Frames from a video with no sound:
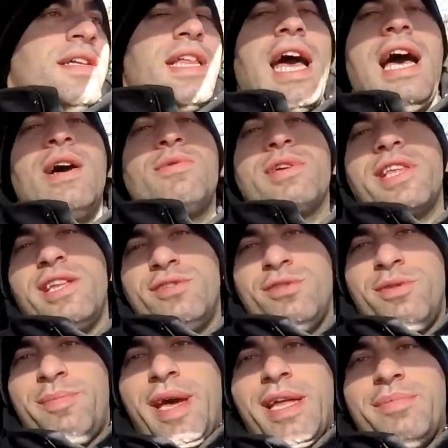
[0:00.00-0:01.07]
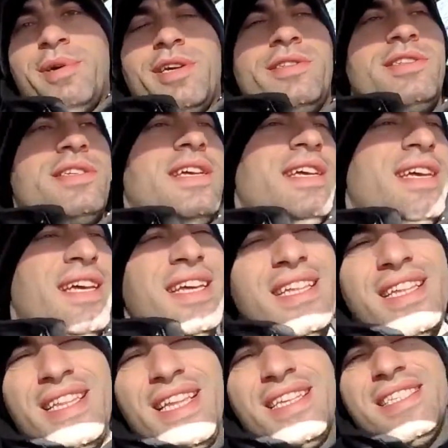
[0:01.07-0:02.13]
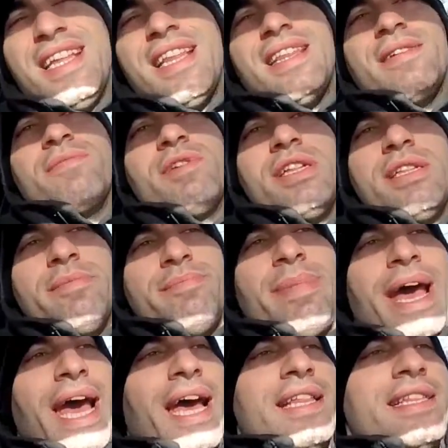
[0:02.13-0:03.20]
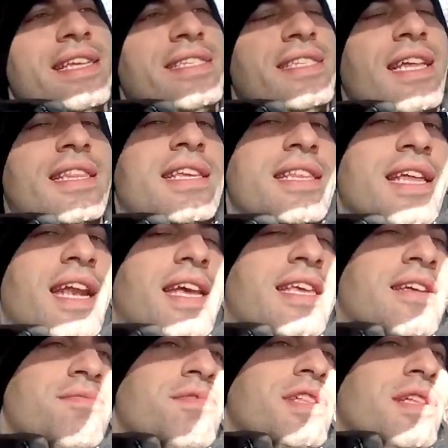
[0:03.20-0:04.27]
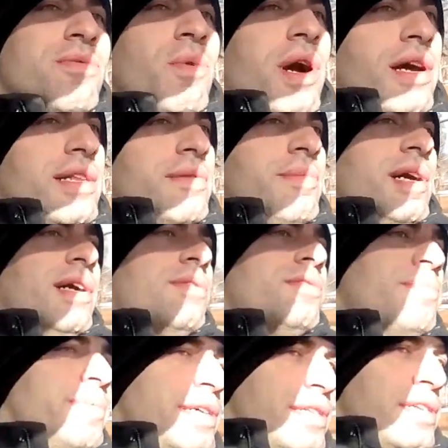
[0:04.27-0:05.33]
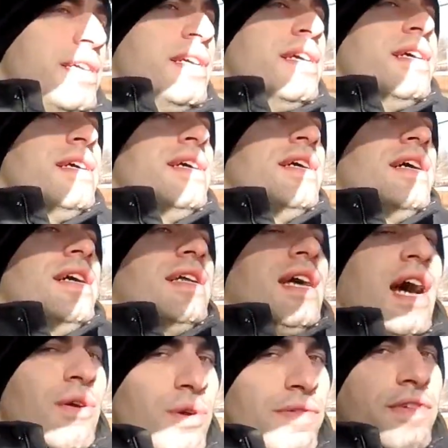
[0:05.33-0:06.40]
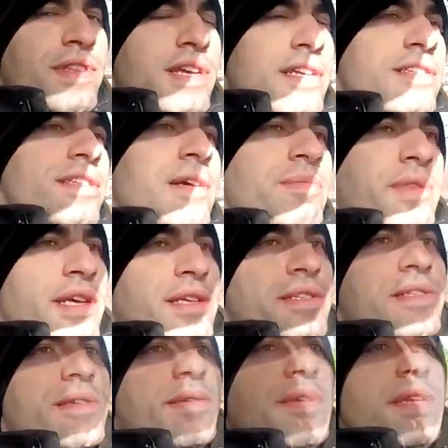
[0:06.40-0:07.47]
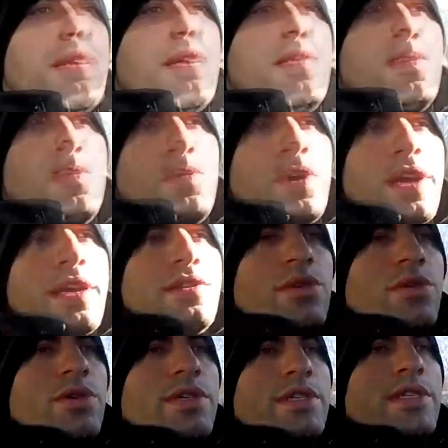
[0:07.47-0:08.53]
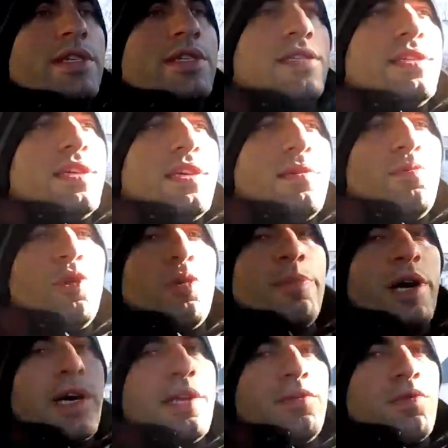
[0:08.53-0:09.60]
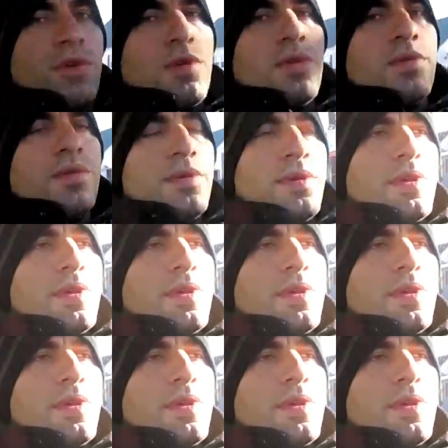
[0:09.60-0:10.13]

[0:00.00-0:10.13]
Now we get to the bad parts, and there's nothing really bad. There's nothing that I can really whine about, but however, there's some things. What I notice is more body roll.